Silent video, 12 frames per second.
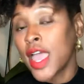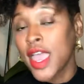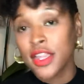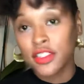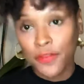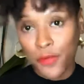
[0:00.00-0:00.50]

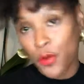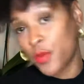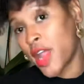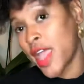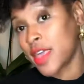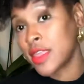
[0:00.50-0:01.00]
and as a
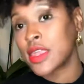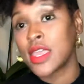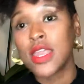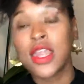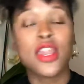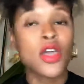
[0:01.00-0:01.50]
former
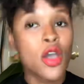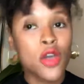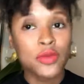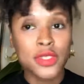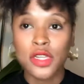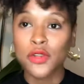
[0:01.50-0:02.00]
athlete in
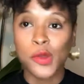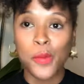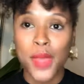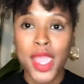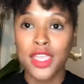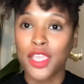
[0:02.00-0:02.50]
hopes that it'll
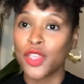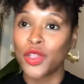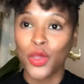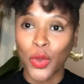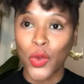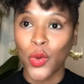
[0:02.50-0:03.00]
make
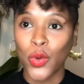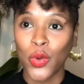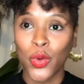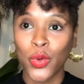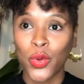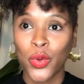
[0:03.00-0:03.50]

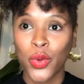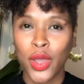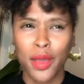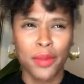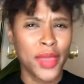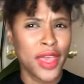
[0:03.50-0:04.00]
you
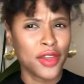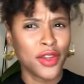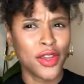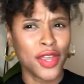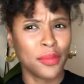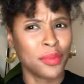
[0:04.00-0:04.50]
a
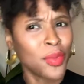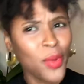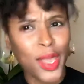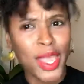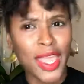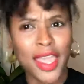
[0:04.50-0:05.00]
better
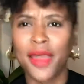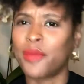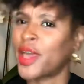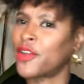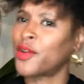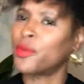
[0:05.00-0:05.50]
employee, a
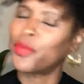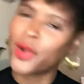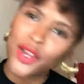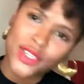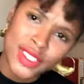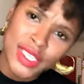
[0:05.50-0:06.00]
better
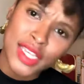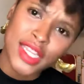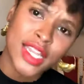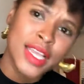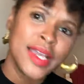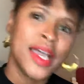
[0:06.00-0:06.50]

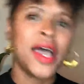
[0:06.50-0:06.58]
person,